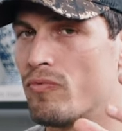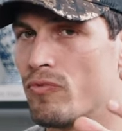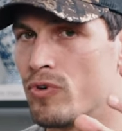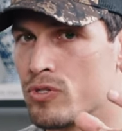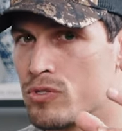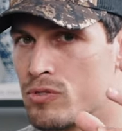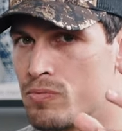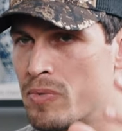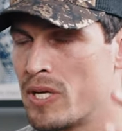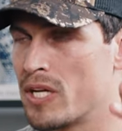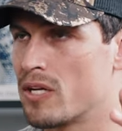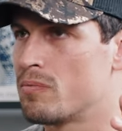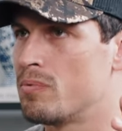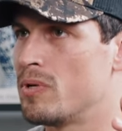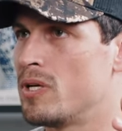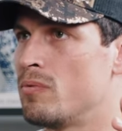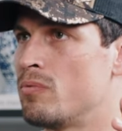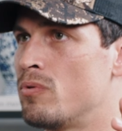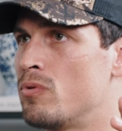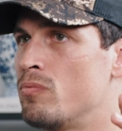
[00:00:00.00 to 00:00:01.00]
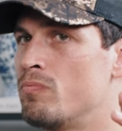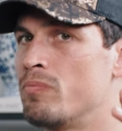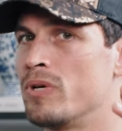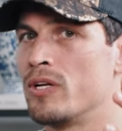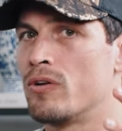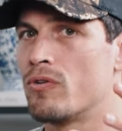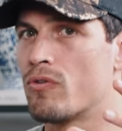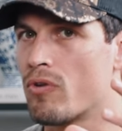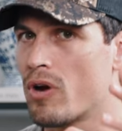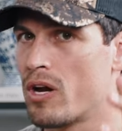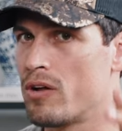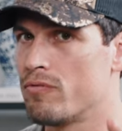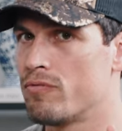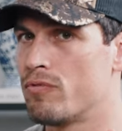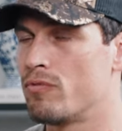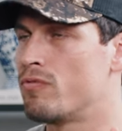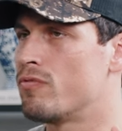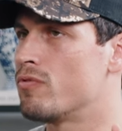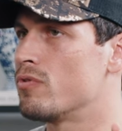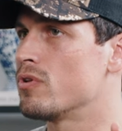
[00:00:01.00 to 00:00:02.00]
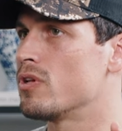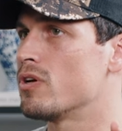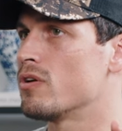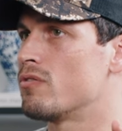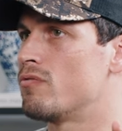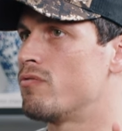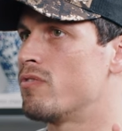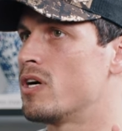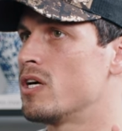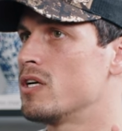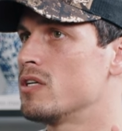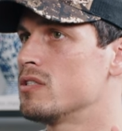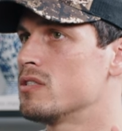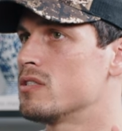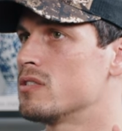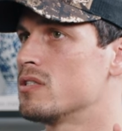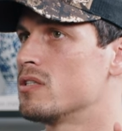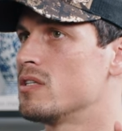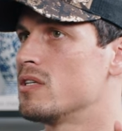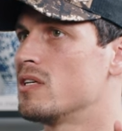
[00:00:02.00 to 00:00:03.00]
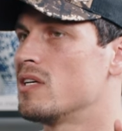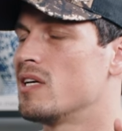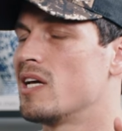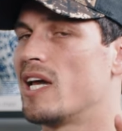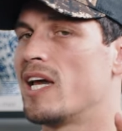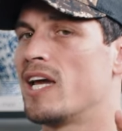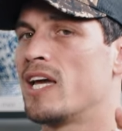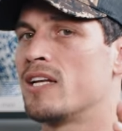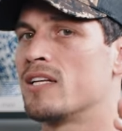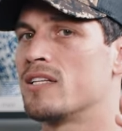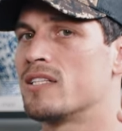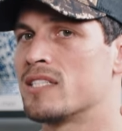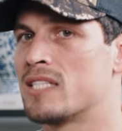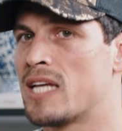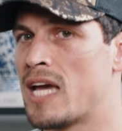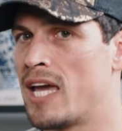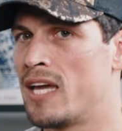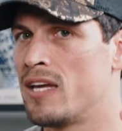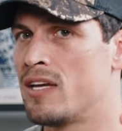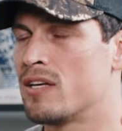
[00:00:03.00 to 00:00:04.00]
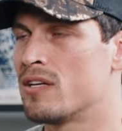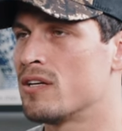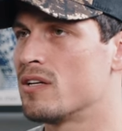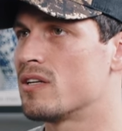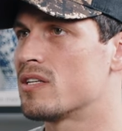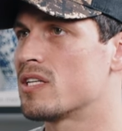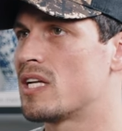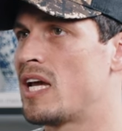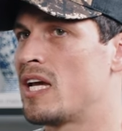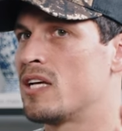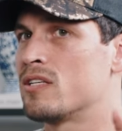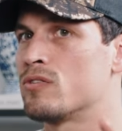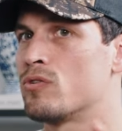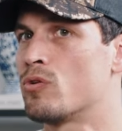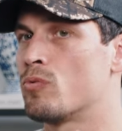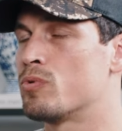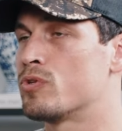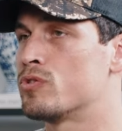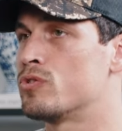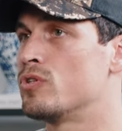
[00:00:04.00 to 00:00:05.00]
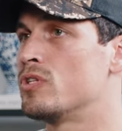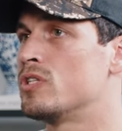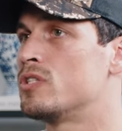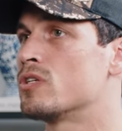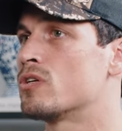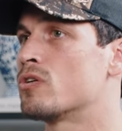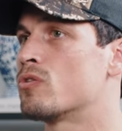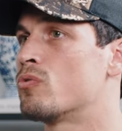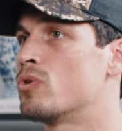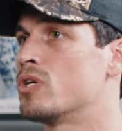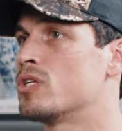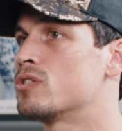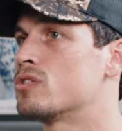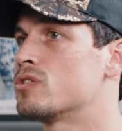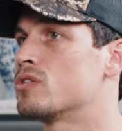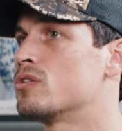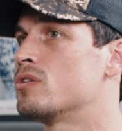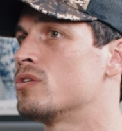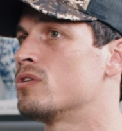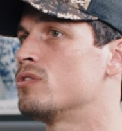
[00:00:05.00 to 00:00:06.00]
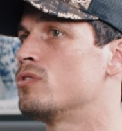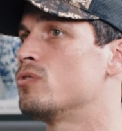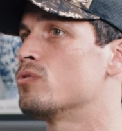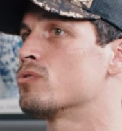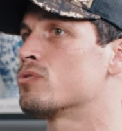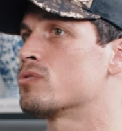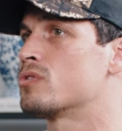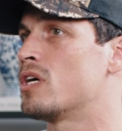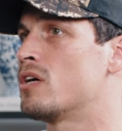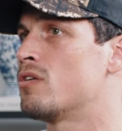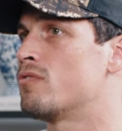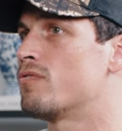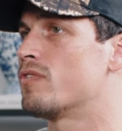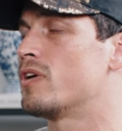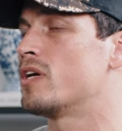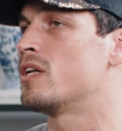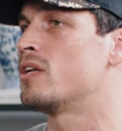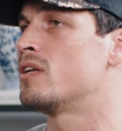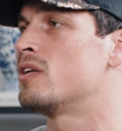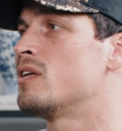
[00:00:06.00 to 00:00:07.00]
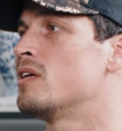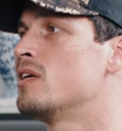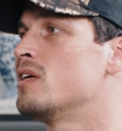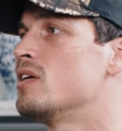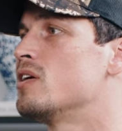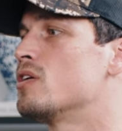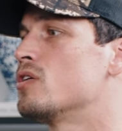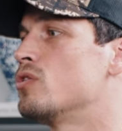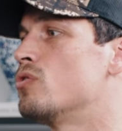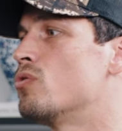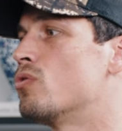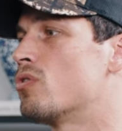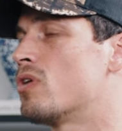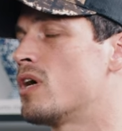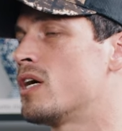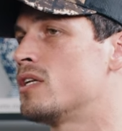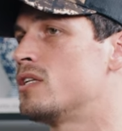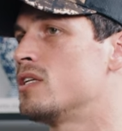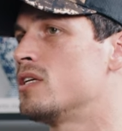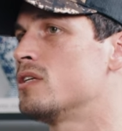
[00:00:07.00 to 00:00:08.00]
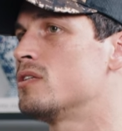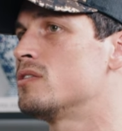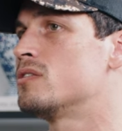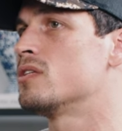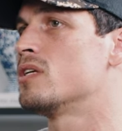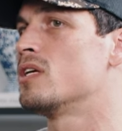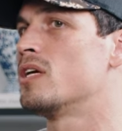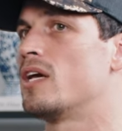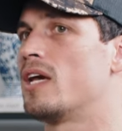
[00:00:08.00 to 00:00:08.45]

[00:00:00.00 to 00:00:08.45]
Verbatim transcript: respect people be grateful for their advice and take it as an opportunity to question yourself and your ideas